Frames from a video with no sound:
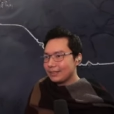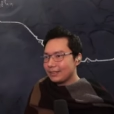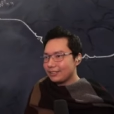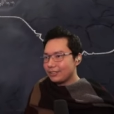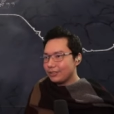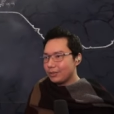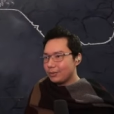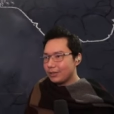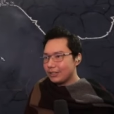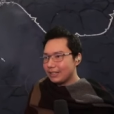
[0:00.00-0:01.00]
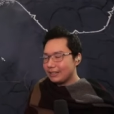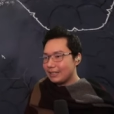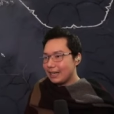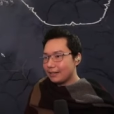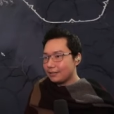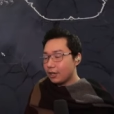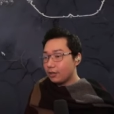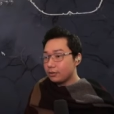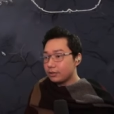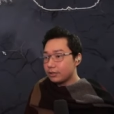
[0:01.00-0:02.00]
Okay, so you're walking down.
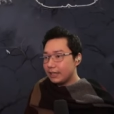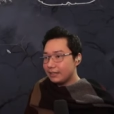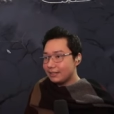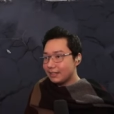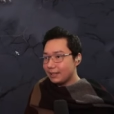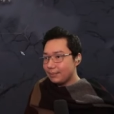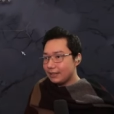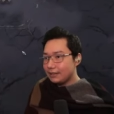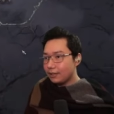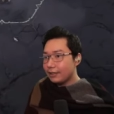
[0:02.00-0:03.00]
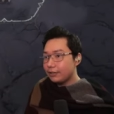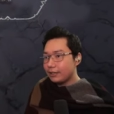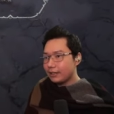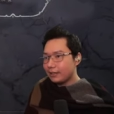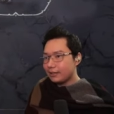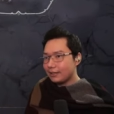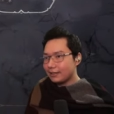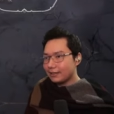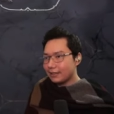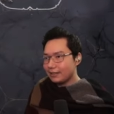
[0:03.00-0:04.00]
Oh, could they snipe it? Oh, wait, no, they're, they're
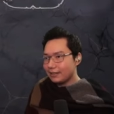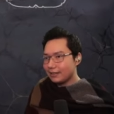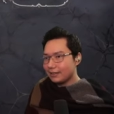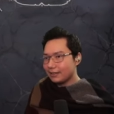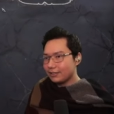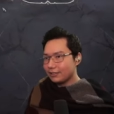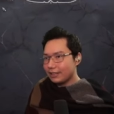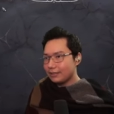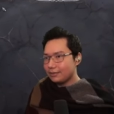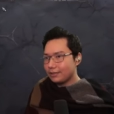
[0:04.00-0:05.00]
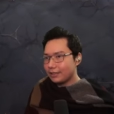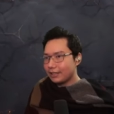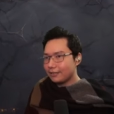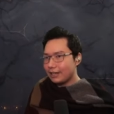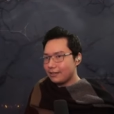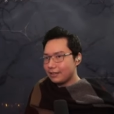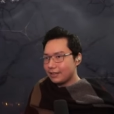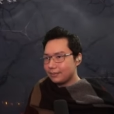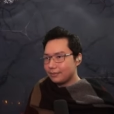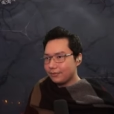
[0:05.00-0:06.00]
turning. They're turning. It's okay. Walking around
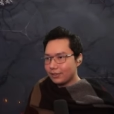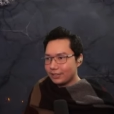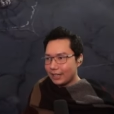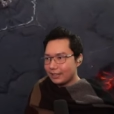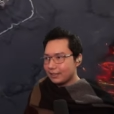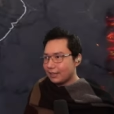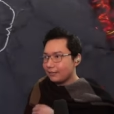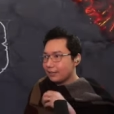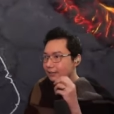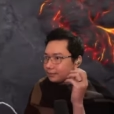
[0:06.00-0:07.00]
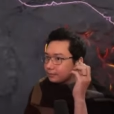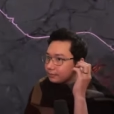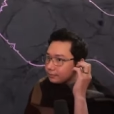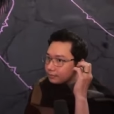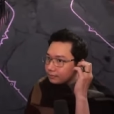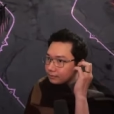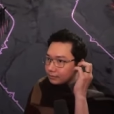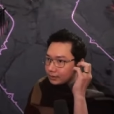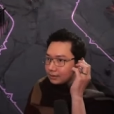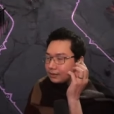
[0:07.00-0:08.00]
the volcanic lava.
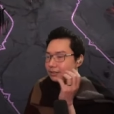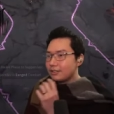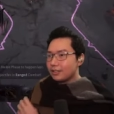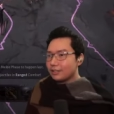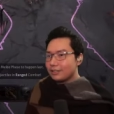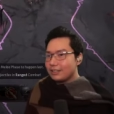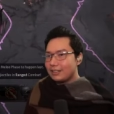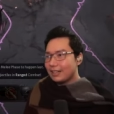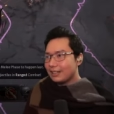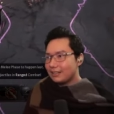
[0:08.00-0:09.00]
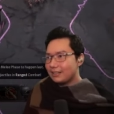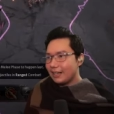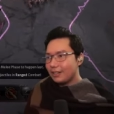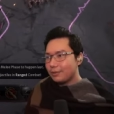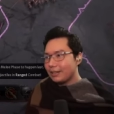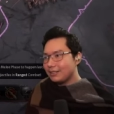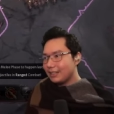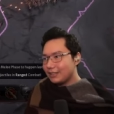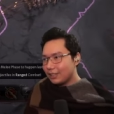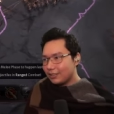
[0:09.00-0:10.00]
So second attack where I
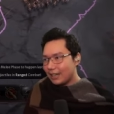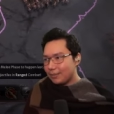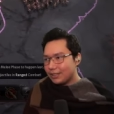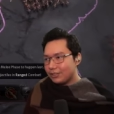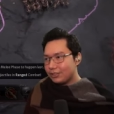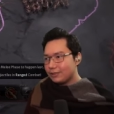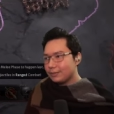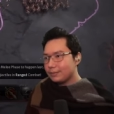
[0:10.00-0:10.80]
take no damage.